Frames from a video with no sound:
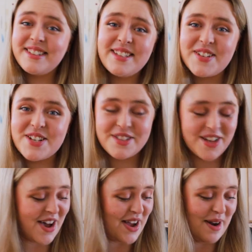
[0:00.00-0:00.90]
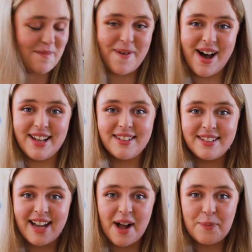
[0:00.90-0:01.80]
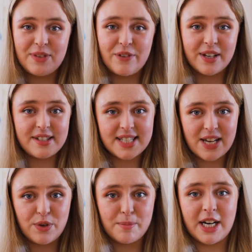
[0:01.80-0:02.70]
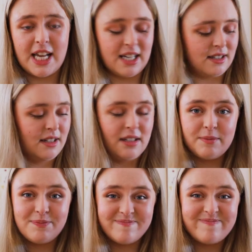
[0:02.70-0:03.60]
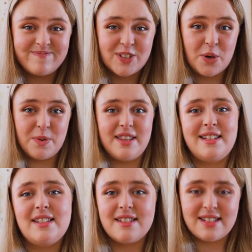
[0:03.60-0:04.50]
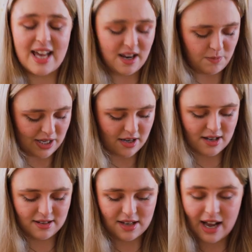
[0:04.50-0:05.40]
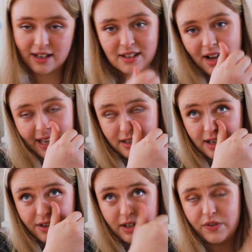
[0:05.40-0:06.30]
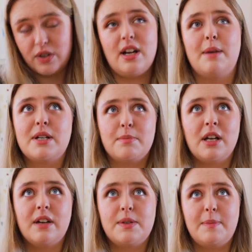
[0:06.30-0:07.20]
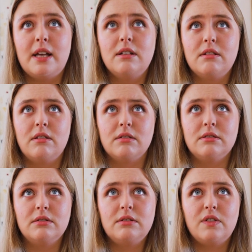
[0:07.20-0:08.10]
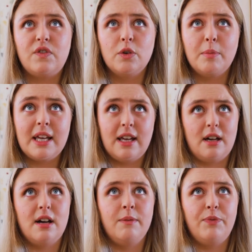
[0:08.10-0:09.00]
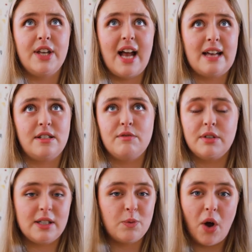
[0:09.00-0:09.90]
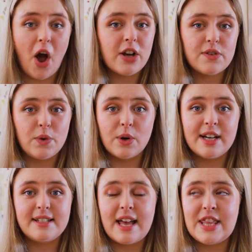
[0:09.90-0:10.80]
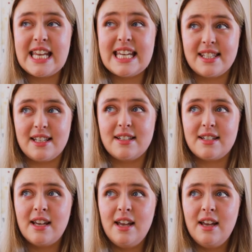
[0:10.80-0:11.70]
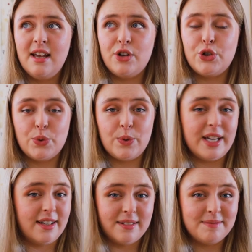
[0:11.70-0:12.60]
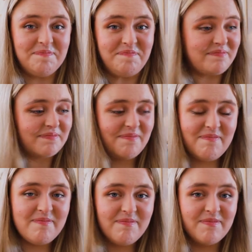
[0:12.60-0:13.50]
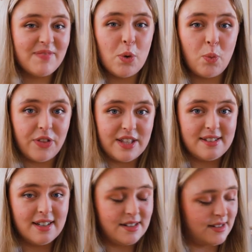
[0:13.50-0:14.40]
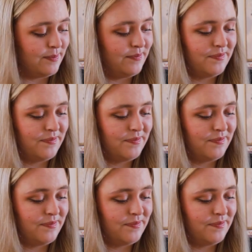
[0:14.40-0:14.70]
you live and you learn, but yeah, if it can save you money, go with this instead because I, I, I, don't even know how much money I've spent on filming gear that hasn't really worked for us and that isn't doing what this does.